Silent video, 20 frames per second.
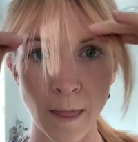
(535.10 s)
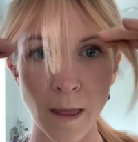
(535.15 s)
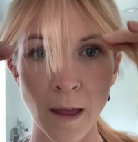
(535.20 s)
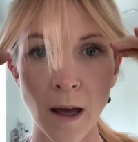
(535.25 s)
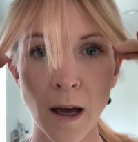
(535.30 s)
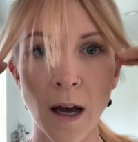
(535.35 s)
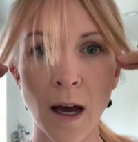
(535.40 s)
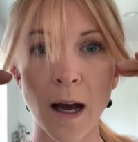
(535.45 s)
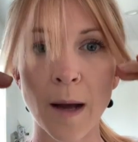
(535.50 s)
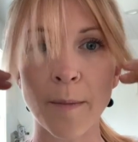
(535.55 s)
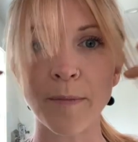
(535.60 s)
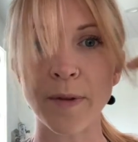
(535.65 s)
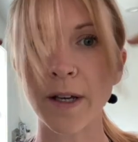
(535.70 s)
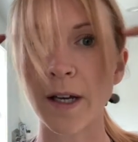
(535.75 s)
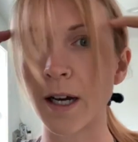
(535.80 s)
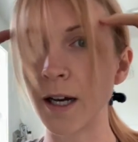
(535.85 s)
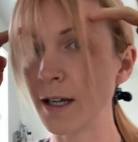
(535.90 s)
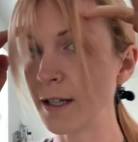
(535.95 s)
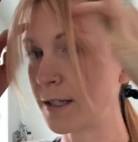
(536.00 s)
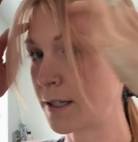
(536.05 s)

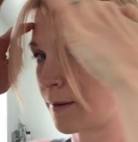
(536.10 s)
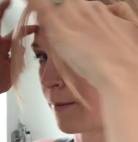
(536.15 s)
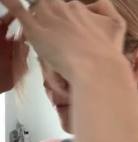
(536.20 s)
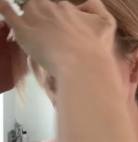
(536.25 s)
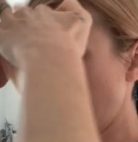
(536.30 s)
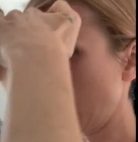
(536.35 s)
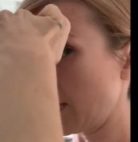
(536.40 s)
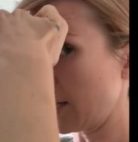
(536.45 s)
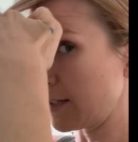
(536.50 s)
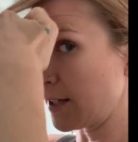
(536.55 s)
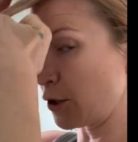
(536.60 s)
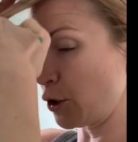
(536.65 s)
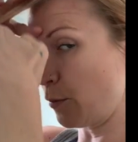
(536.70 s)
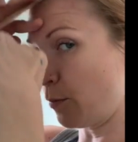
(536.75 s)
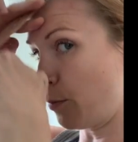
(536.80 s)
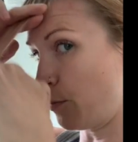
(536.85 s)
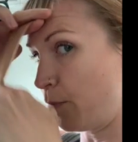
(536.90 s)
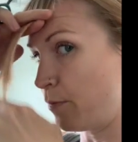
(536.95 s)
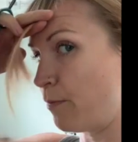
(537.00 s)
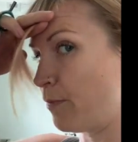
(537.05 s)

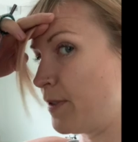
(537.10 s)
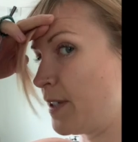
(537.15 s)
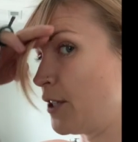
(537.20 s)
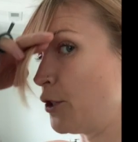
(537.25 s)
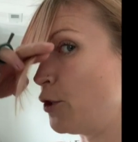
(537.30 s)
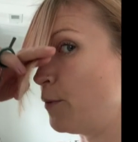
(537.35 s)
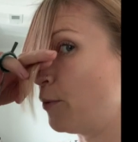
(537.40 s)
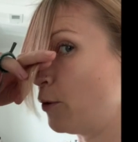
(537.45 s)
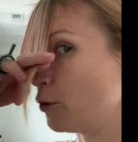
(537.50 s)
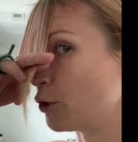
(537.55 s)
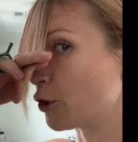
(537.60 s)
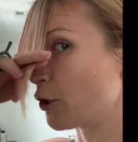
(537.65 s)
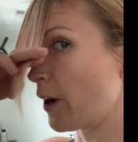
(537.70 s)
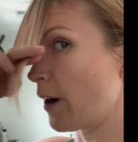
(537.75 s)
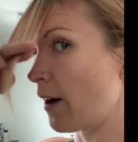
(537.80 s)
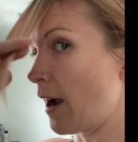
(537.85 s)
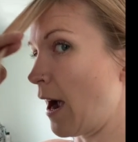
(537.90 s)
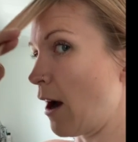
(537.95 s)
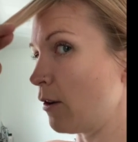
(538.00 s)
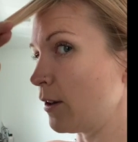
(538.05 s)
since you pulled your
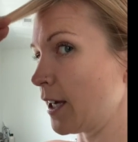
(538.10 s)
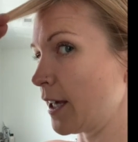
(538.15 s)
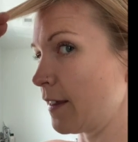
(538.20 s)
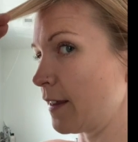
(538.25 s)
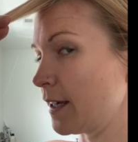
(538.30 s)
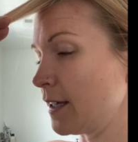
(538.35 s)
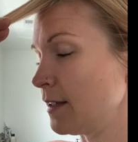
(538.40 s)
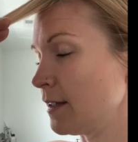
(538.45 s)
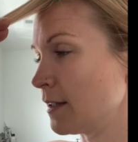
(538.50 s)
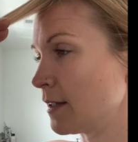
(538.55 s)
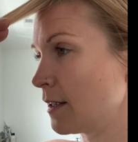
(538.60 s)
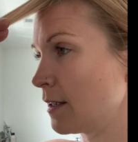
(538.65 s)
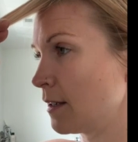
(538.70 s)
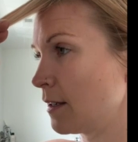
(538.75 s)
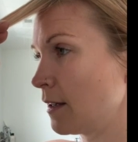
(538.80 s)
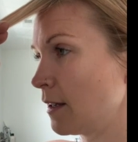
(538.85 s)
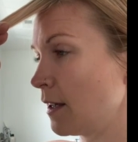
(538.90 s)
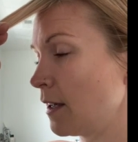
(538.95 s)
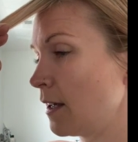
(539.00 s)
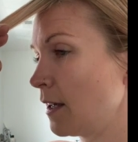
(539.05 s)
hair out like this,
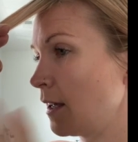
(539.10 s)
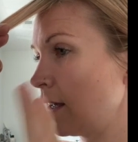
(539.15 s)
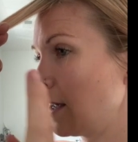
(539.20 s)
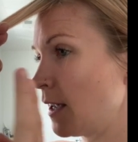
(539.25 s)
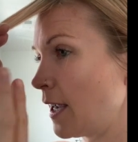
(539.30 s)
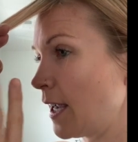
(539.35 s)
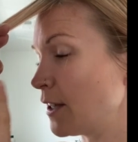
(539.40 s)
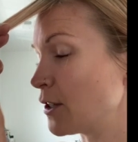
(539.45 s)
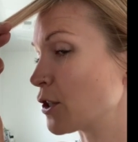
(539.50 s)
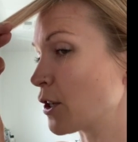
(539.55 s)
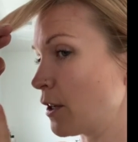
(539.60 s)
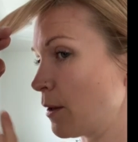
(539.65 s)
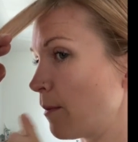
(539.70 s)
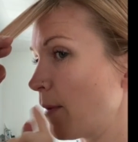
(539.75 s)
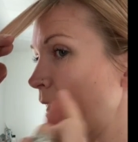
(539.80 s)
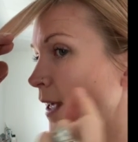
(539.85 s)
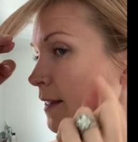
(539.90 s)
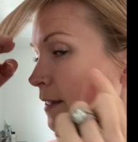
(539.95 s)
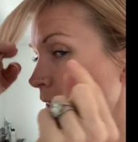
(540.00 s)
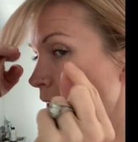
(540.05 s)
it's gonna
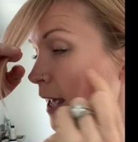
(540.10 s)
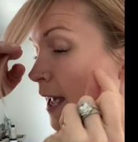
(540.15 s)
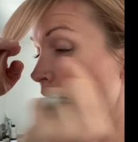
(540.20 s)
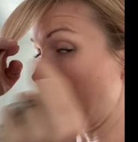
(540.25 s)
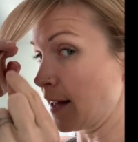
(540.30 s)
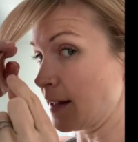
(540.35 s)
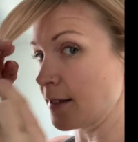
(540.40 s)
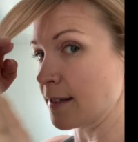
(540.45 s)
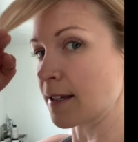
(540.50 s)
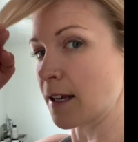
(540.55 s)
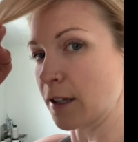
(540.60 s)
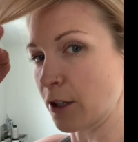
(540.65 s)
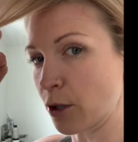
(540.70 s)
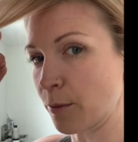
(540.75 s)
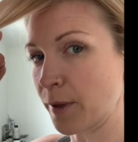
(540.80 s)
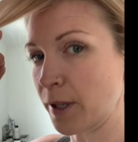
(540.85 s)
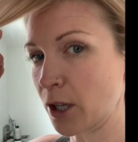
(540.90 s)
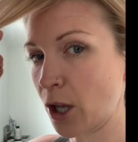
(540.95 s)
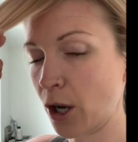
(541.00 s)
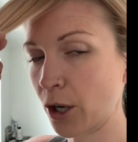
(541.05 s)
make the ends a little
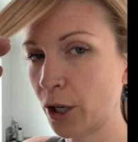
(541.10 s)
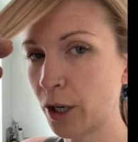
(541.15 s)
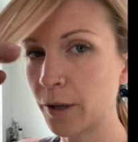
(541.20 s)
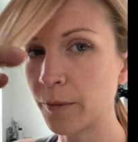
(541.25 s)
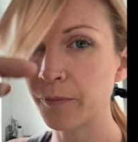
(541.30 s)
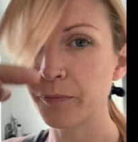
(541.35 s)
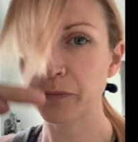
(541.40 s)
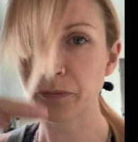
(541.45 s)
bit longer.